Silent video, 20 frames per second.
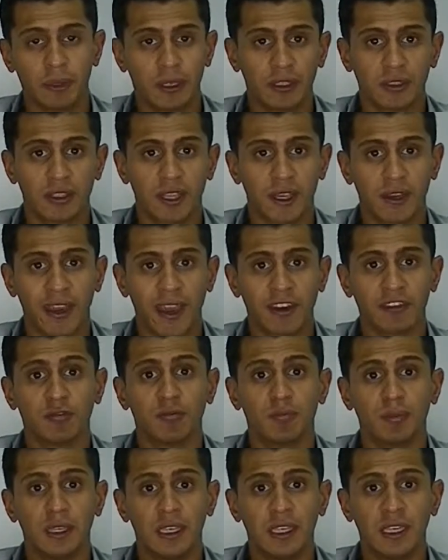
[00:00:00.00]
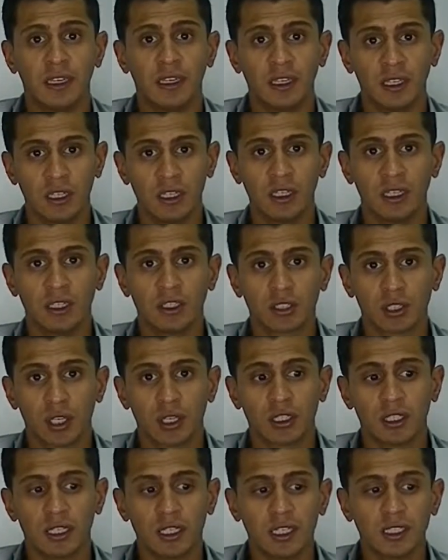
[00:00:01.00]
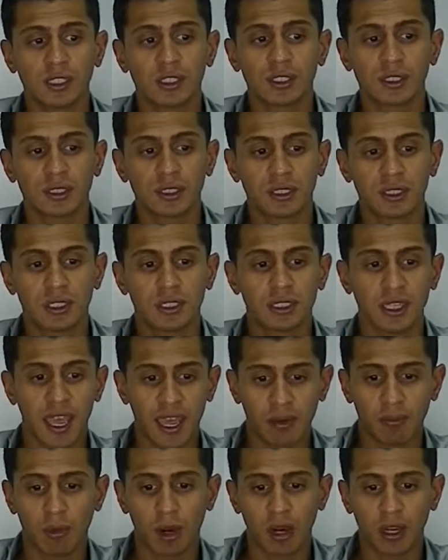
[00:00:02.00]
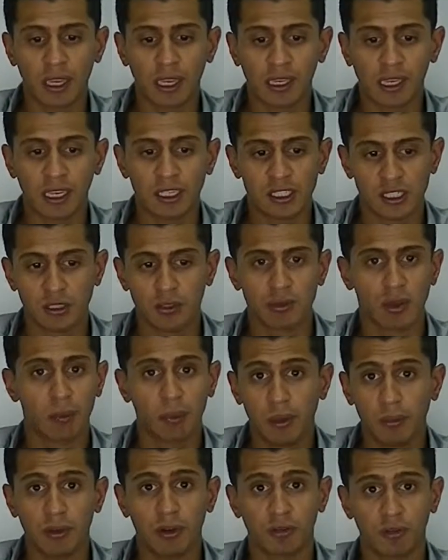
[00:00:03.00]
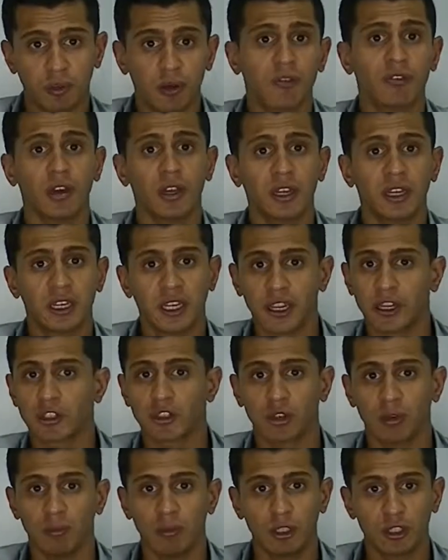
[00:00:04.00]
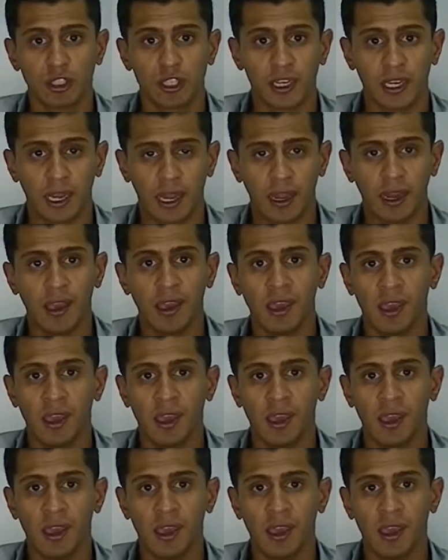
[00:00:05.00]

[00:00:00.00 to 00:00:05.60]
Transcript: but there have been certain instances and market cases where people have preferred a desktop machine.